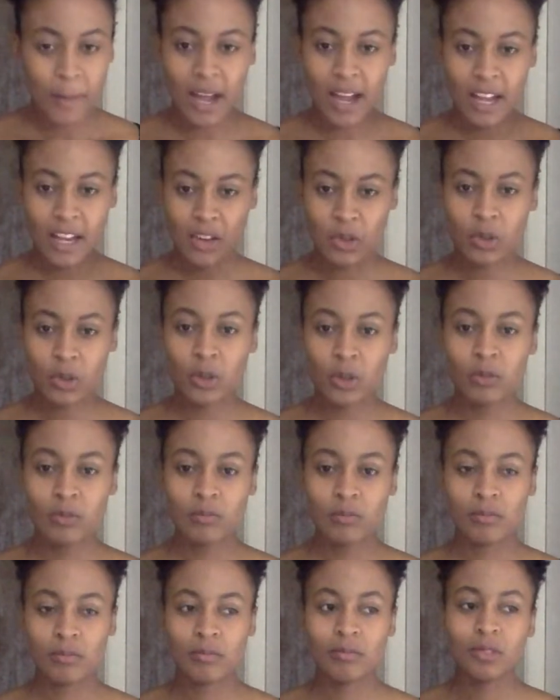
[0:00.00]
but I know
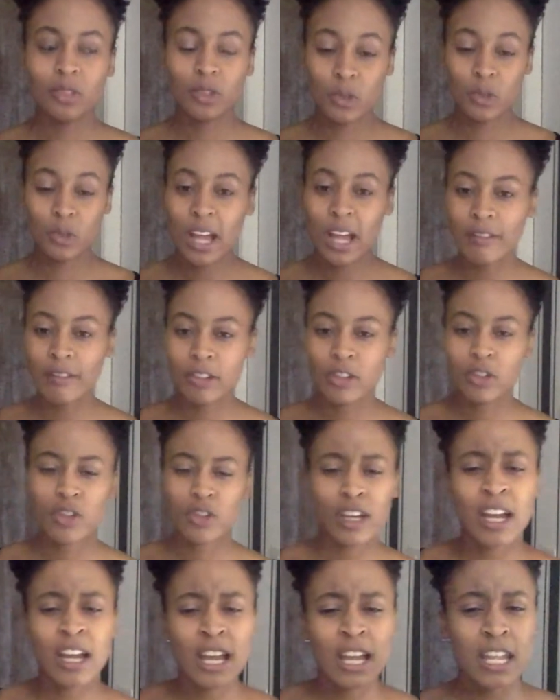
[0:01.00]
you have a
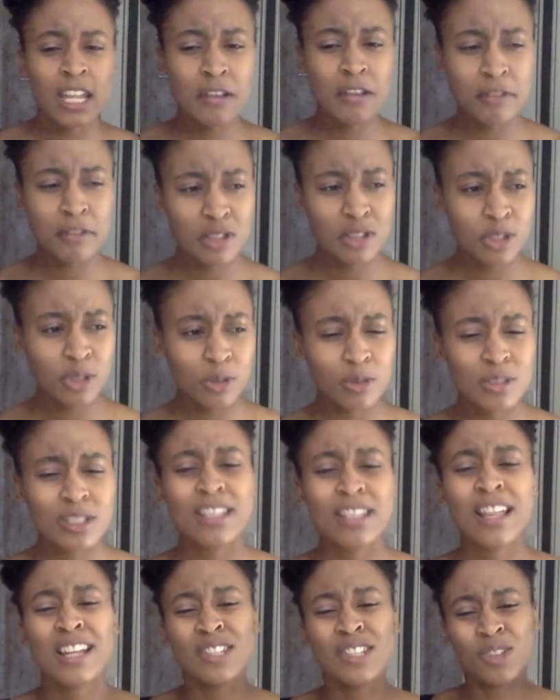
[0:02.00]
trigger. If you
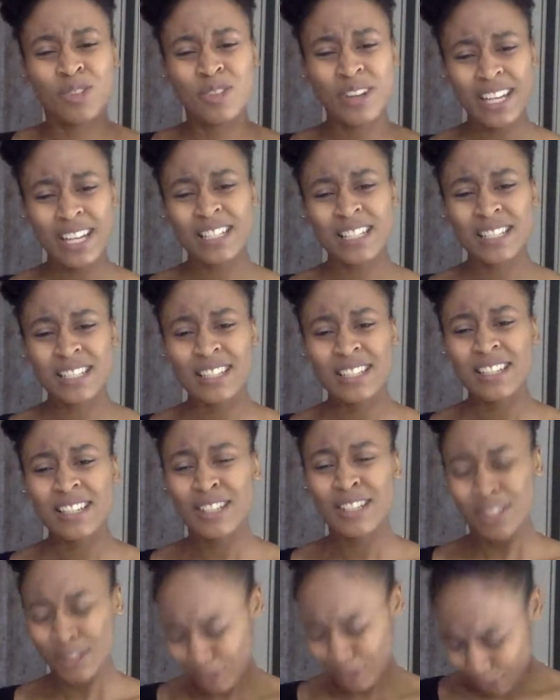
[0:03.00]
don't, that's great.
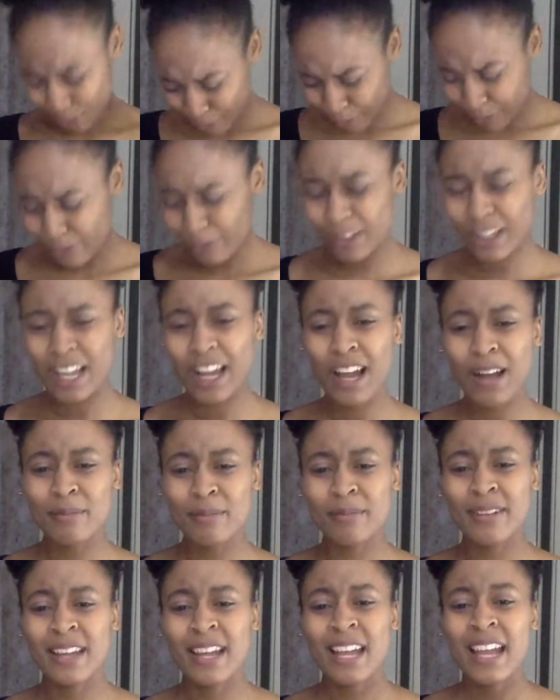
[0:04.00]
You've
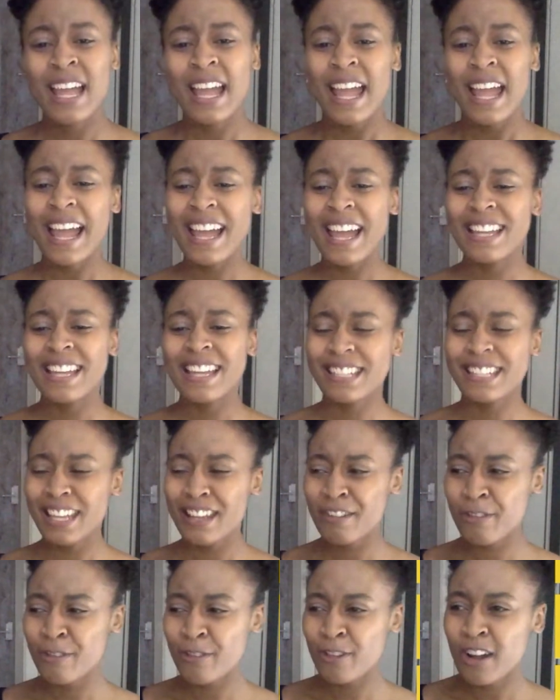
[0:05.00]
overcome. And
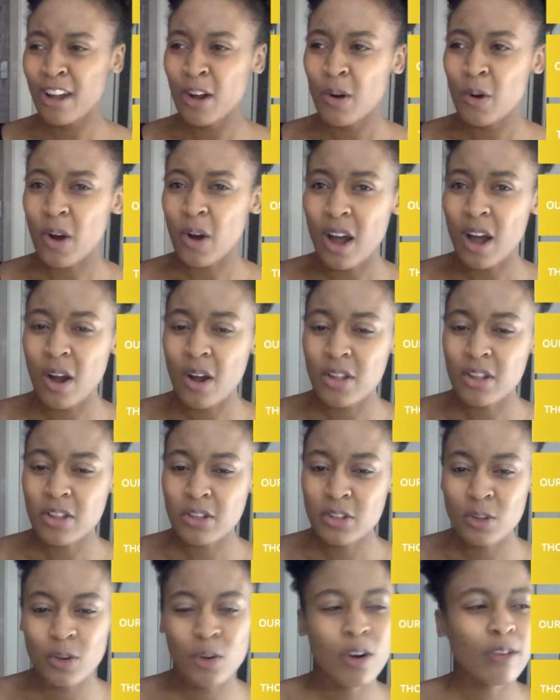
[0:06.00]
if
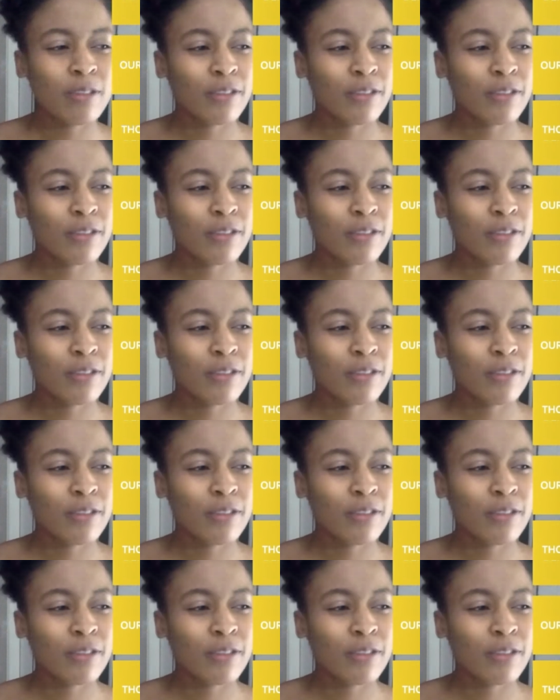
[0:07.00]
you